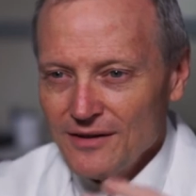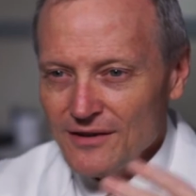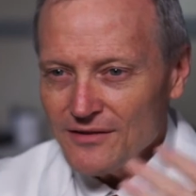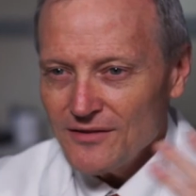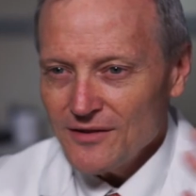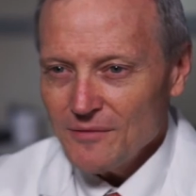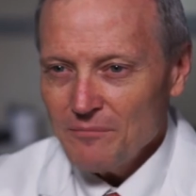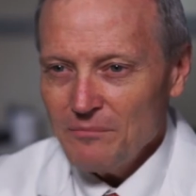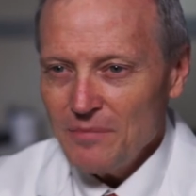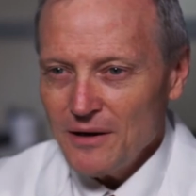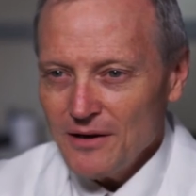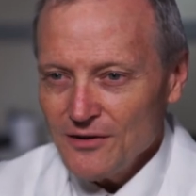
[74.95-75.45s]
It
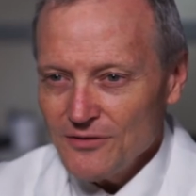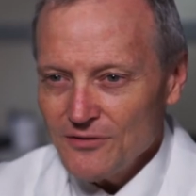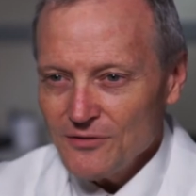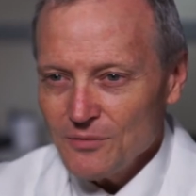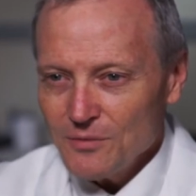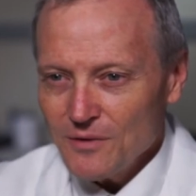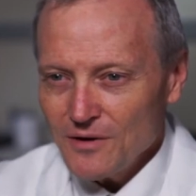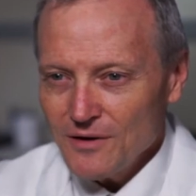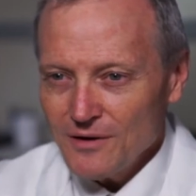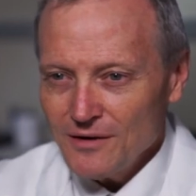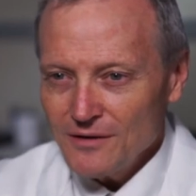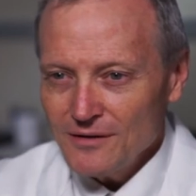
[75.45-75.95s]
is a
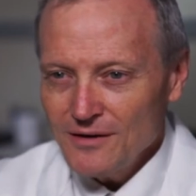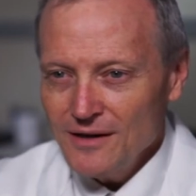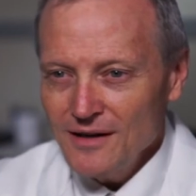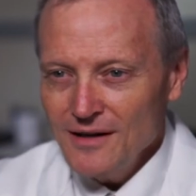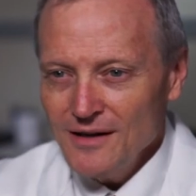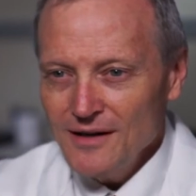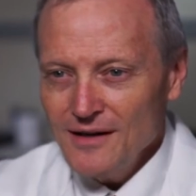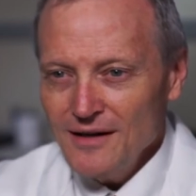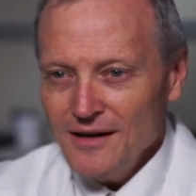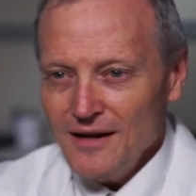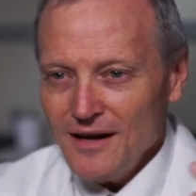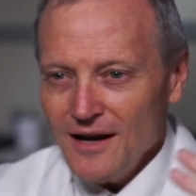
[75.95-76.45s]
buzzword
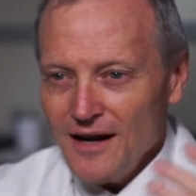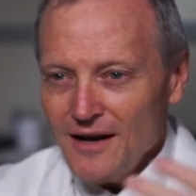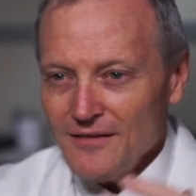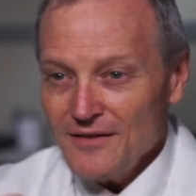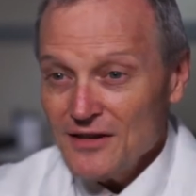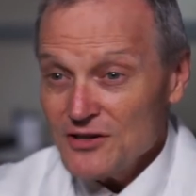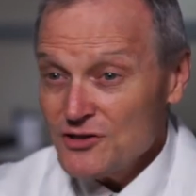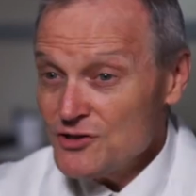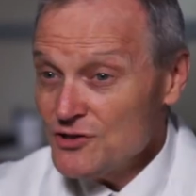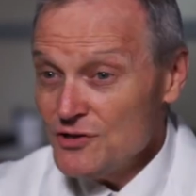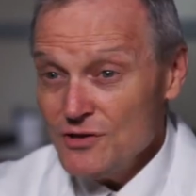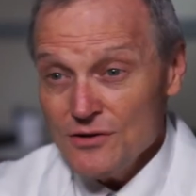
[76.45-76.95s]
uh,
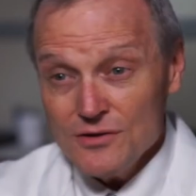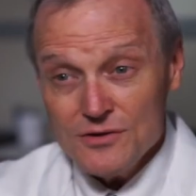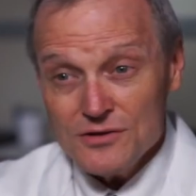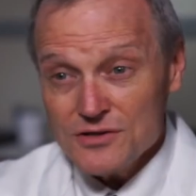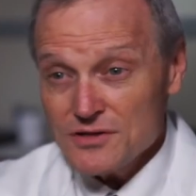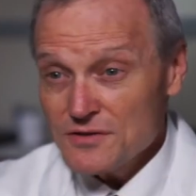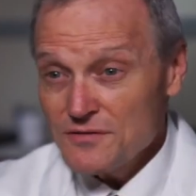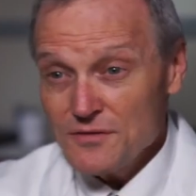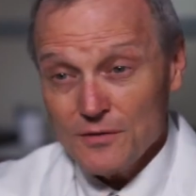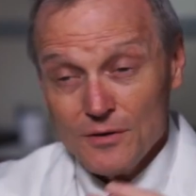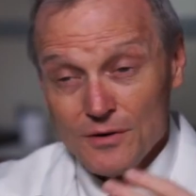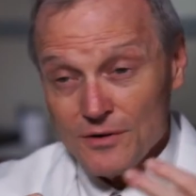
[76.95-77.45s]
that's
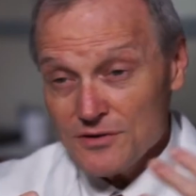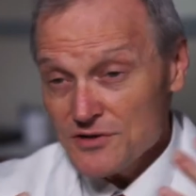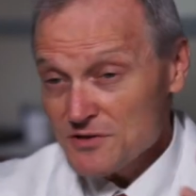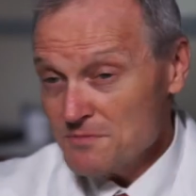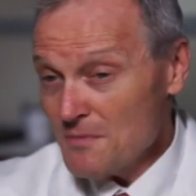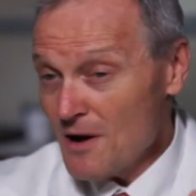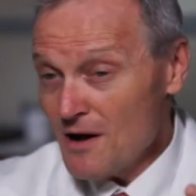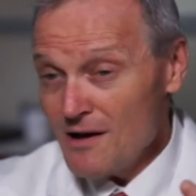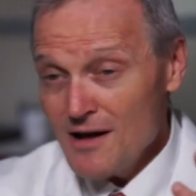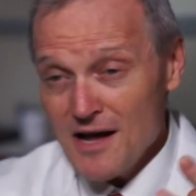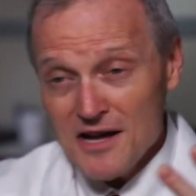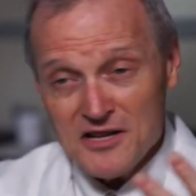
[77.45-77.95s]
used for
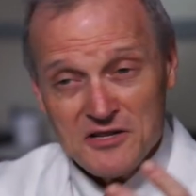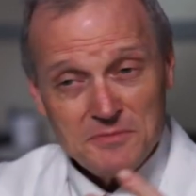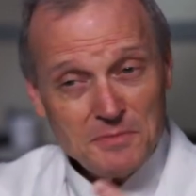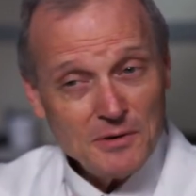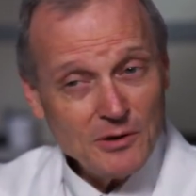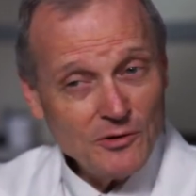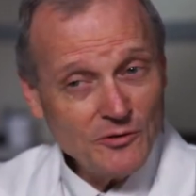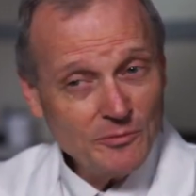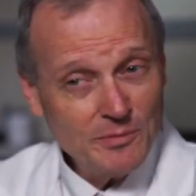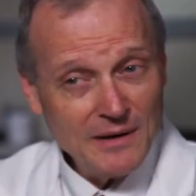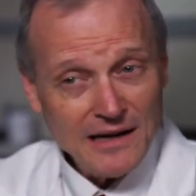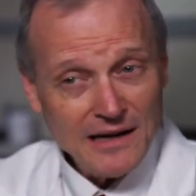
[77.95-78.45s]
small
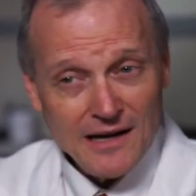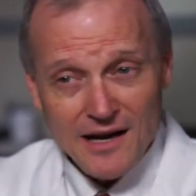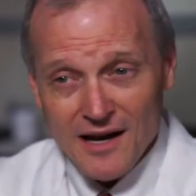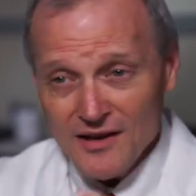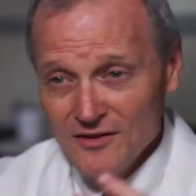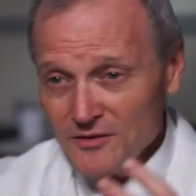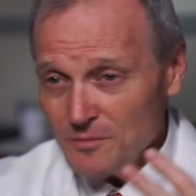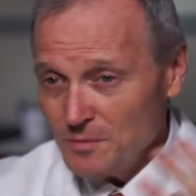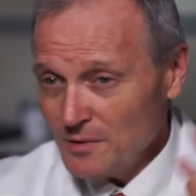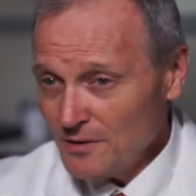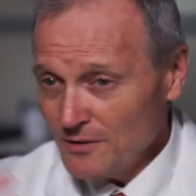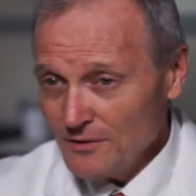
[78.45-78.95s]
hospitals, big
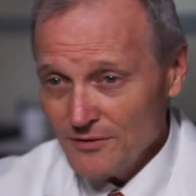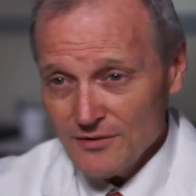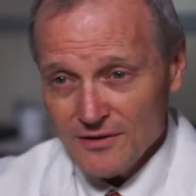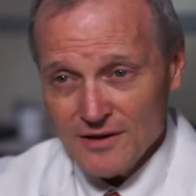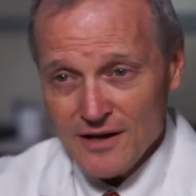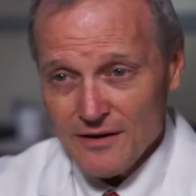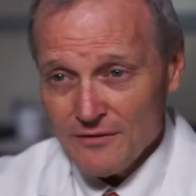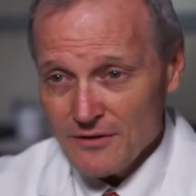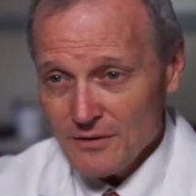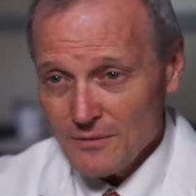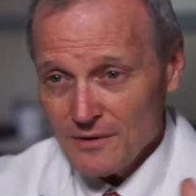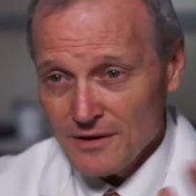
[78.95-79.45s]
hospitals, and
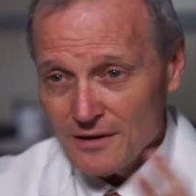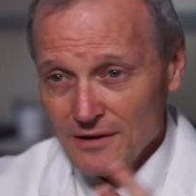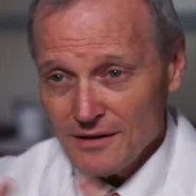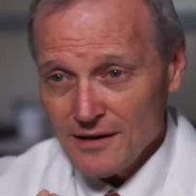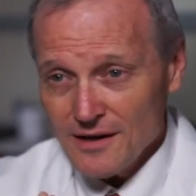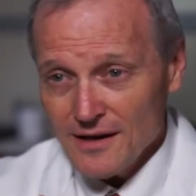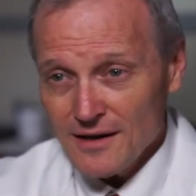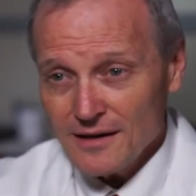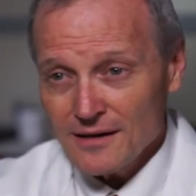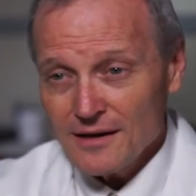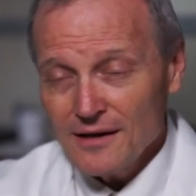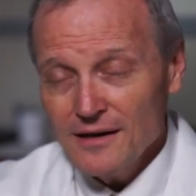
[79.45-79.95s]
everyone
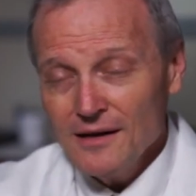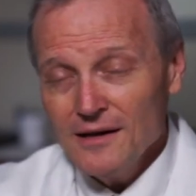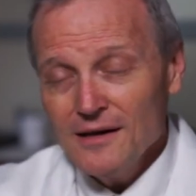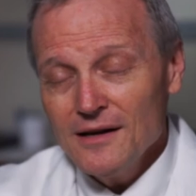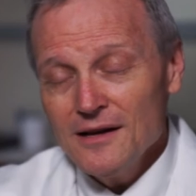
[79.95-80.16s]
alike.